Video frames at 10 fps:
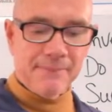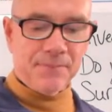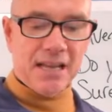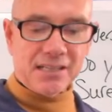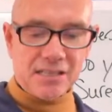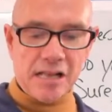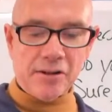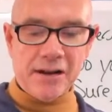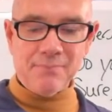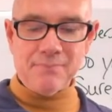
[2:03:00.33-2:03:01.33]

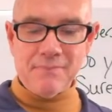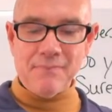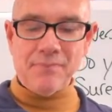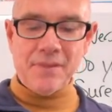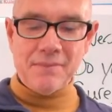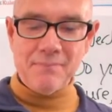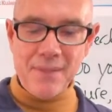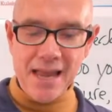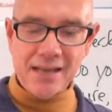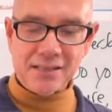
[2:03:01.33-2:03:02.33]
Accelerate
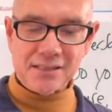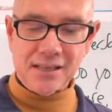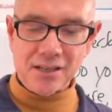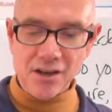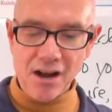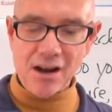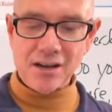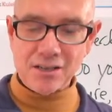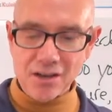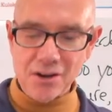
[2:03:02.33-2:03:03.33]
makes the
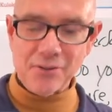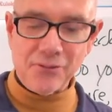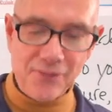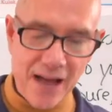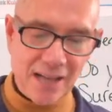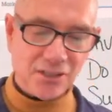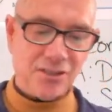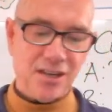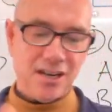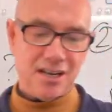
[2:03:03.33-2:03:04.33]
car go
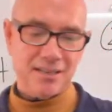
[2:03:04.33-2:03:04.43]
faster.